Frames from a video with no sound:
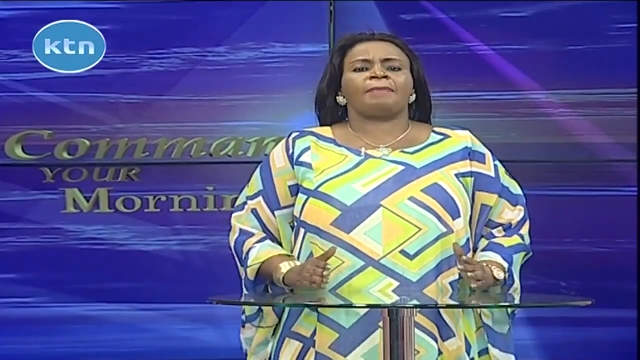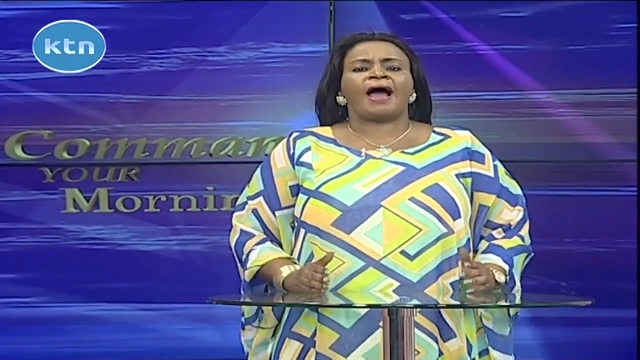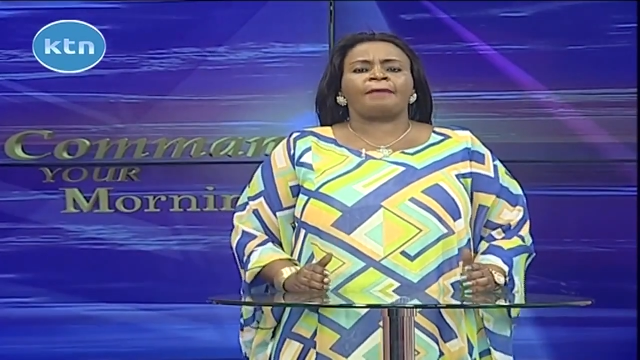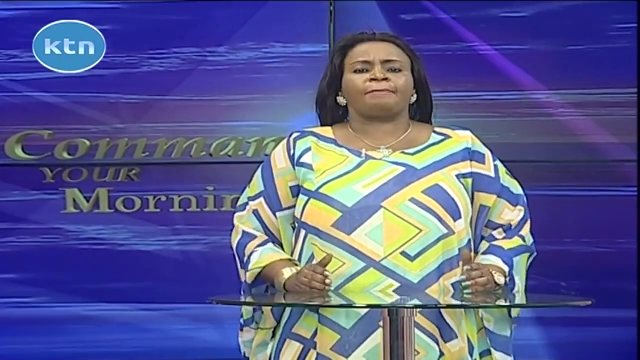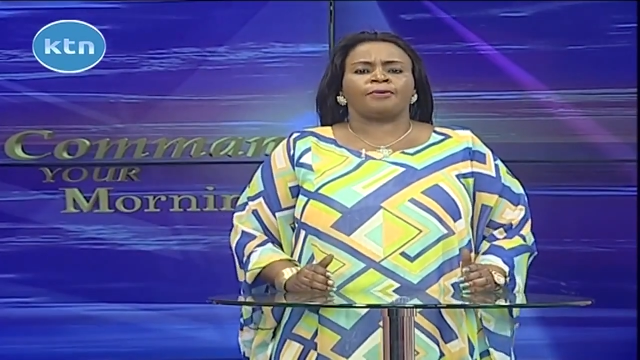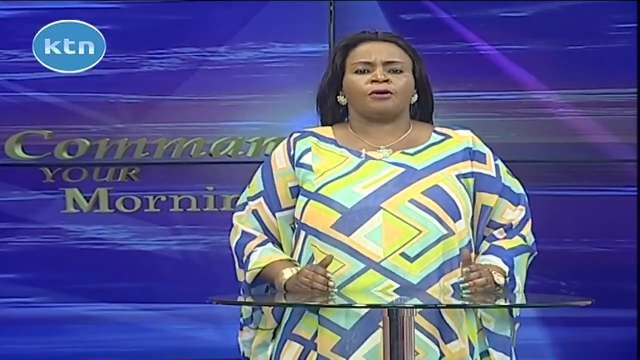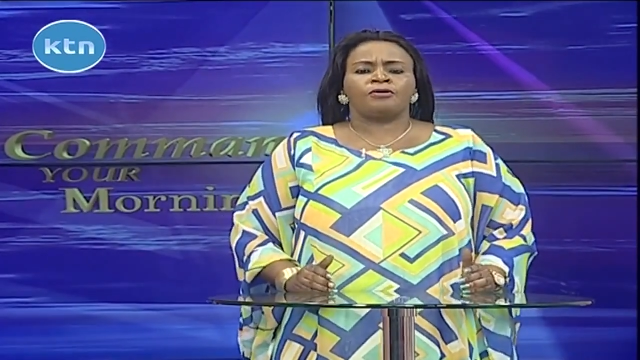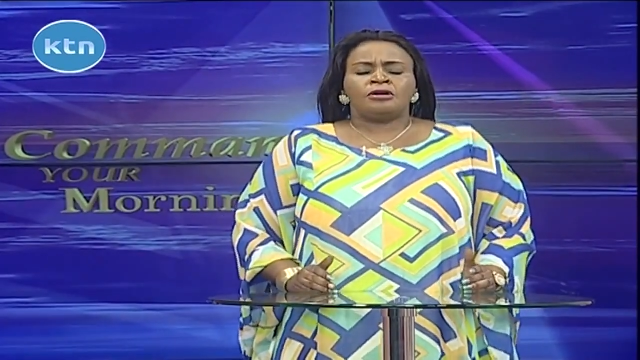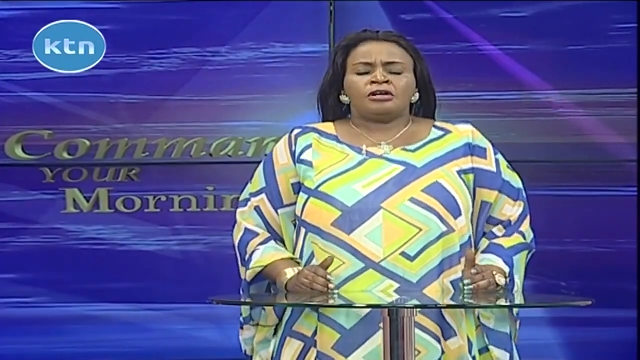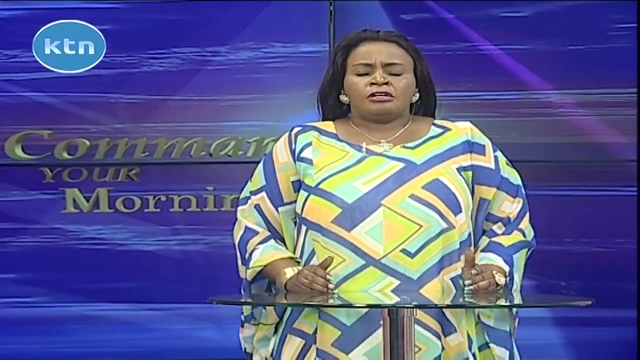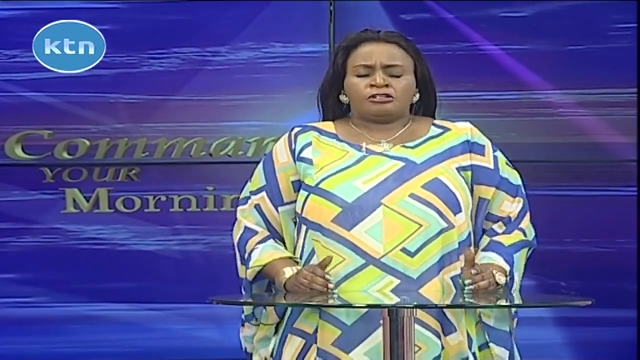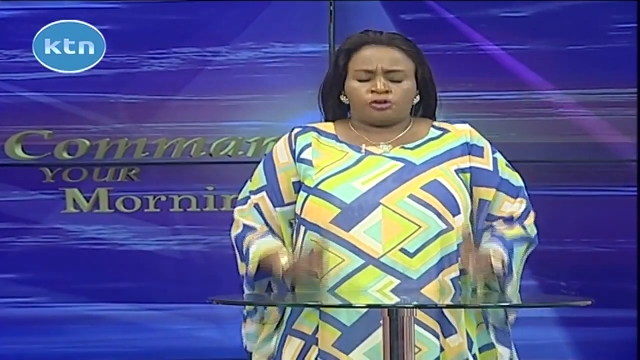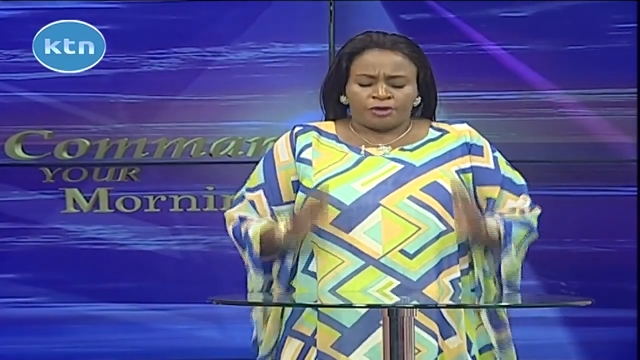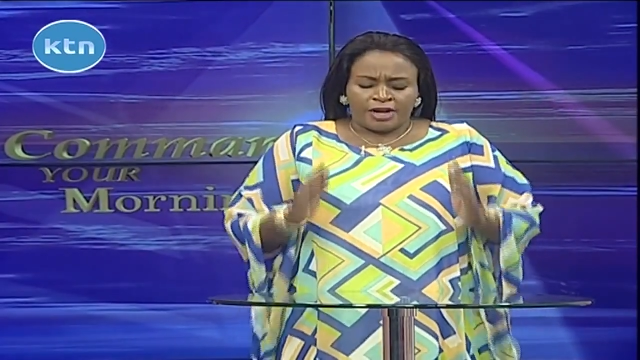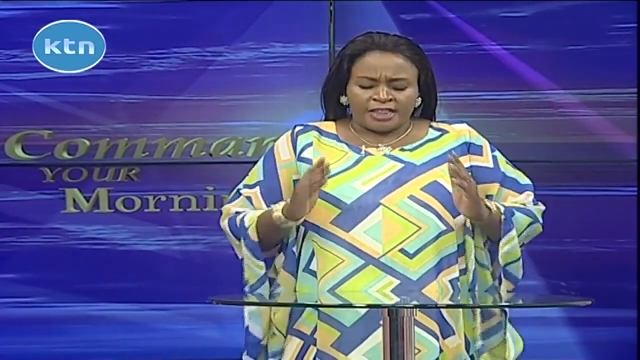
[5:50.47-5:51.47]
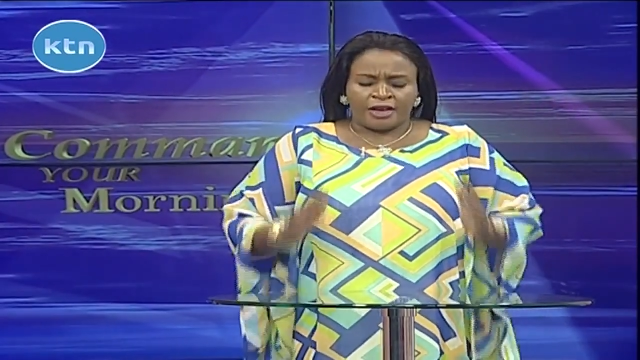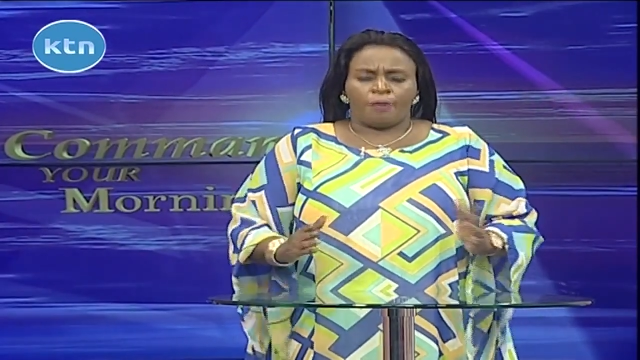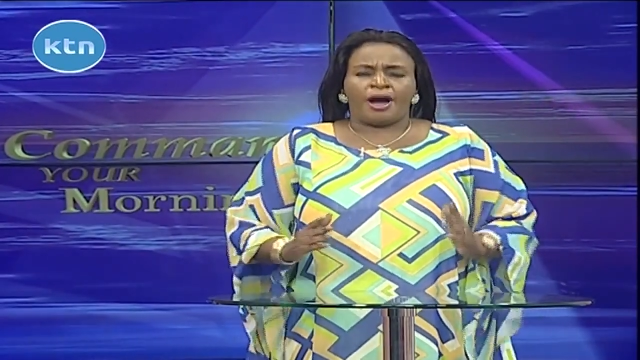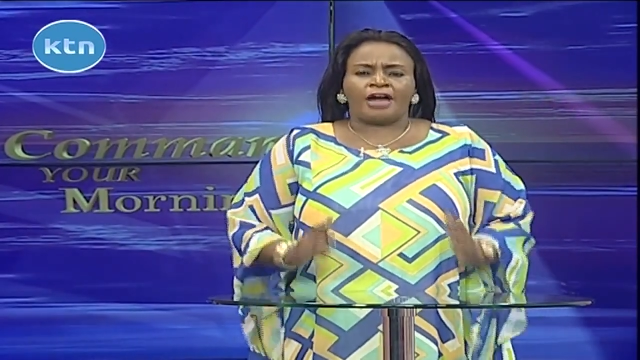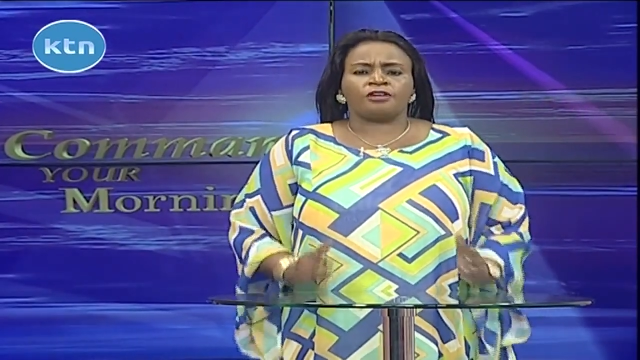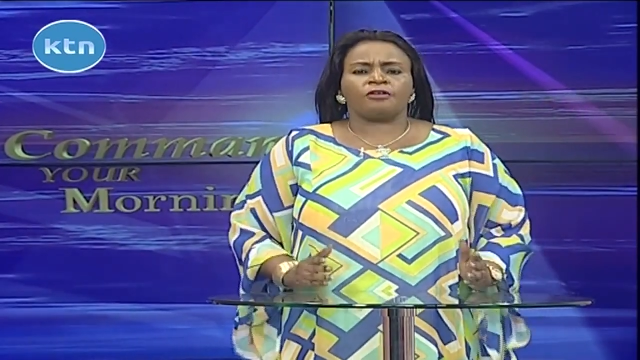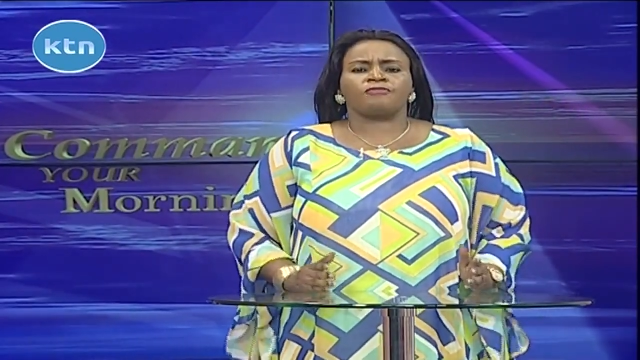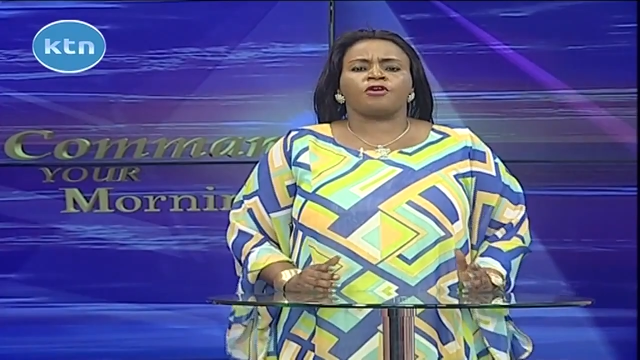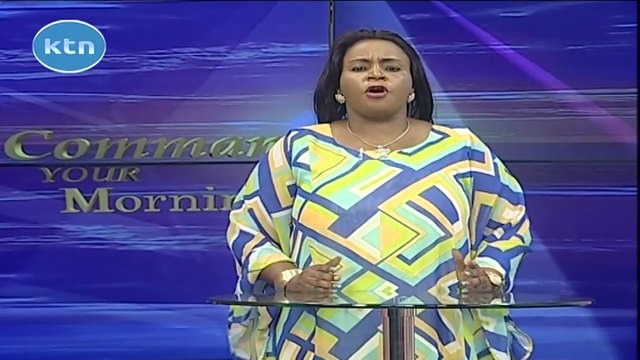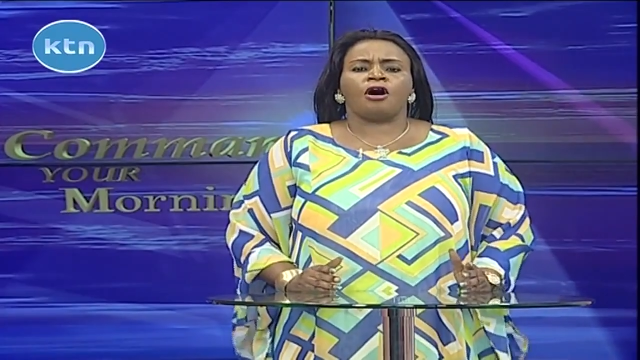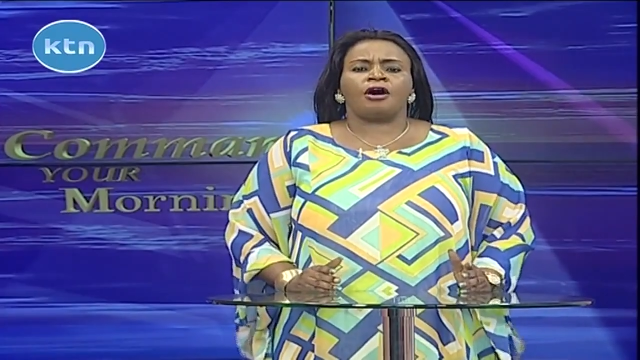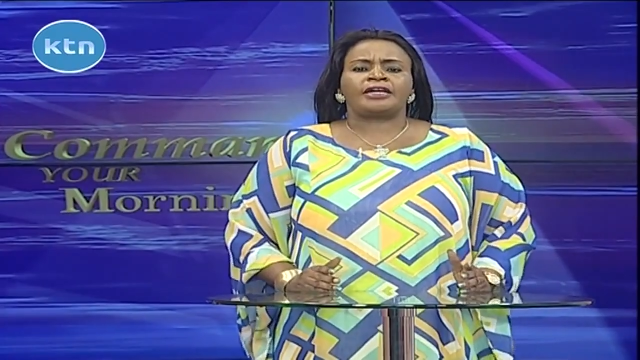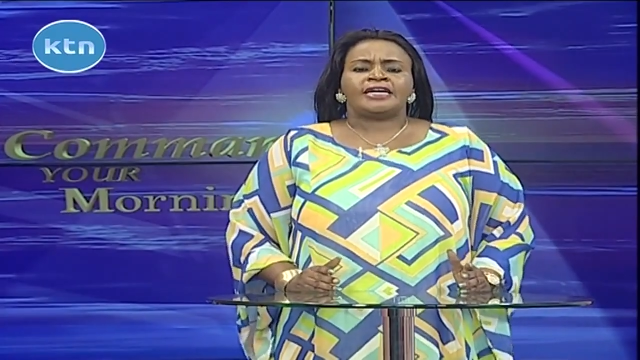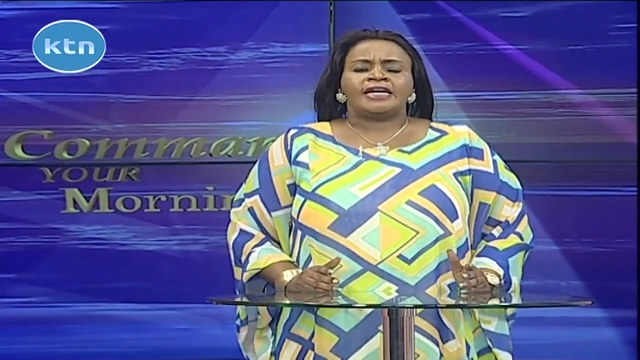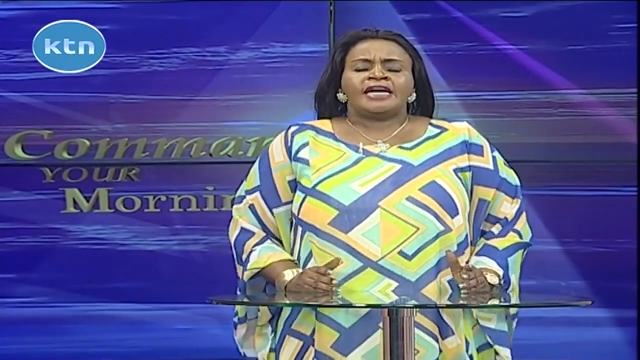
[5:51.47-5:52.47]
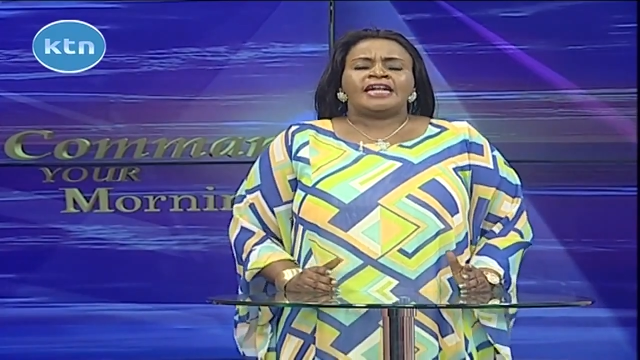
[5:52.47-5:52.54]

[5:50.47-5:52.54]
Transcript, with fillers: Bible, to read the word of God.